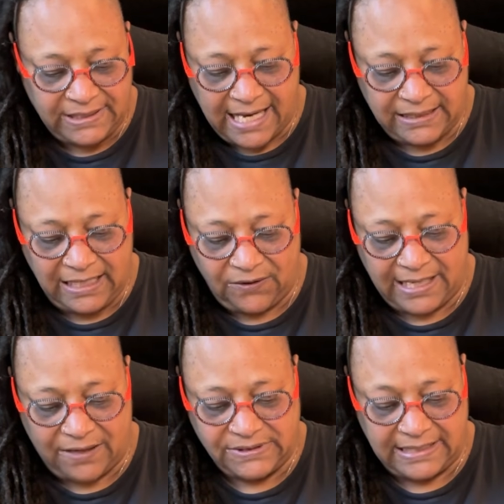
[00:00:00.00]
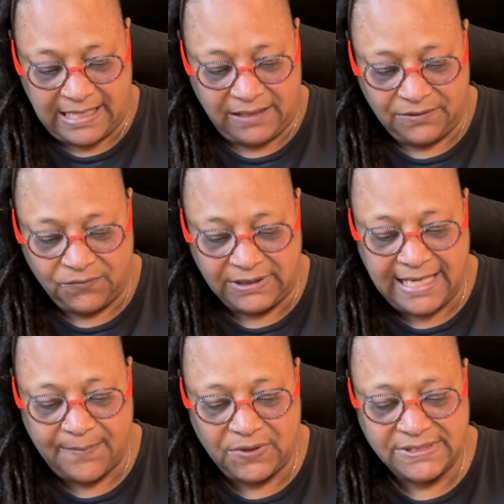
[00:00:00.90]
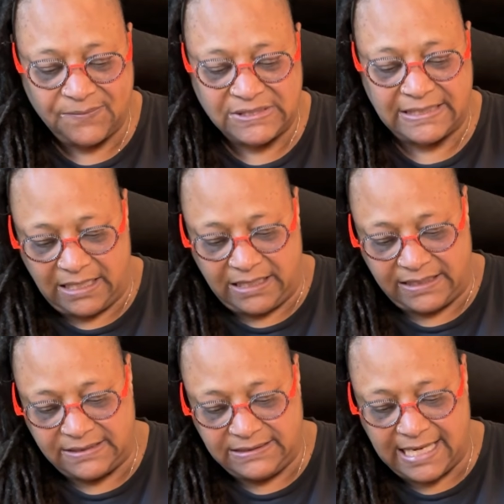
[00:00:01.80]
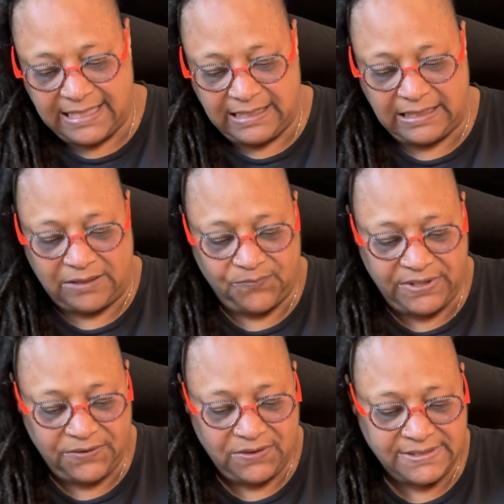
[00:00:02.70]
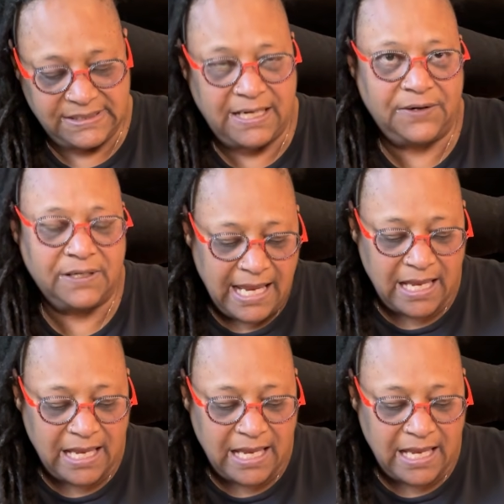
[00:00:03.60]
not carry it out today, when capitalism is in its decadent imperialist era,